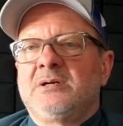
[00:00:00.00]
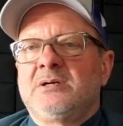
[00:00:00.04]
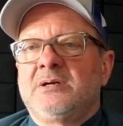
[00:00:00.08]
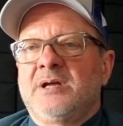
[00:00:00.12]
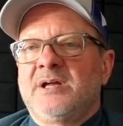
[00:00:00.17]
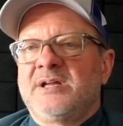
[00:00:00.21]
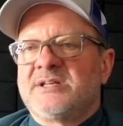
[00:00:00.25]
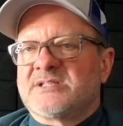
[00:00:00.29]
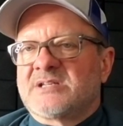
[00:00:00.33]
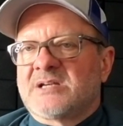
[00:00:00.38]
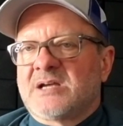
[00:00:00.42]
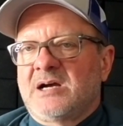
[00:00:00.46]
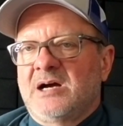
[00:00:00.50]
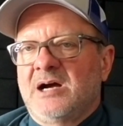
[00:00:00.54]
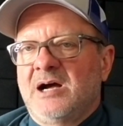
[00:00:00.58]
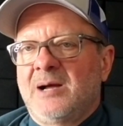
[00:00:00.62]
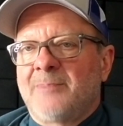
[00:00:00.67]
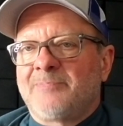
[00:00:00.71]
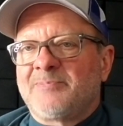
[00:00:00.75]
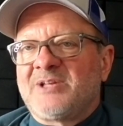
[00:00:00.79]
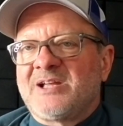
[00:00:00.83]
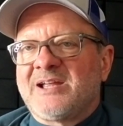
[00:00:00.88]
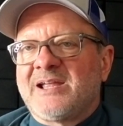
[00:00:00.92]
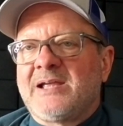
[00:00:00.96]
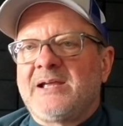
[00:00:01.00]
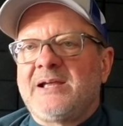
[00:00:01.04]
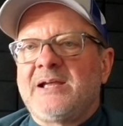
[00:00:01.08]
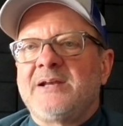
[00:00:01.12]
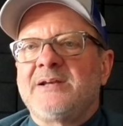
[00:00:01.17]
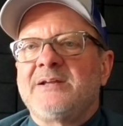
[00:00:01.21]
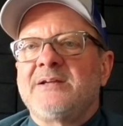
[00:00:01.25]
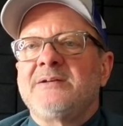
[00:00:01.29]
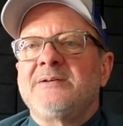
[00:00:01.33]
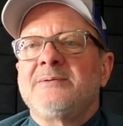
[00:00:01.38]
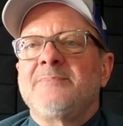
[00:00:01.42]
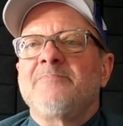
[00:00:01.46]
It's
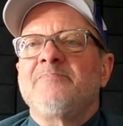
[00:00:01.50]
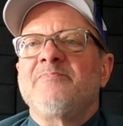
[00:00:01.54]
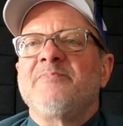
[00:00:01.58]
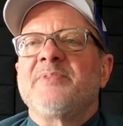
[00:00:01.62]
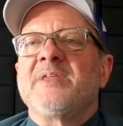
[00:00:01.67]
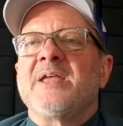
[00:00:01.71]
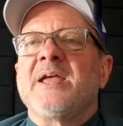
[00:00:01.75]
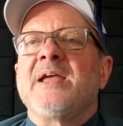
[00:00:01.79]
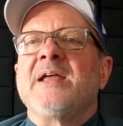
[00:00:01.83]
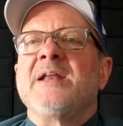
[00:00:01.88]
complicated and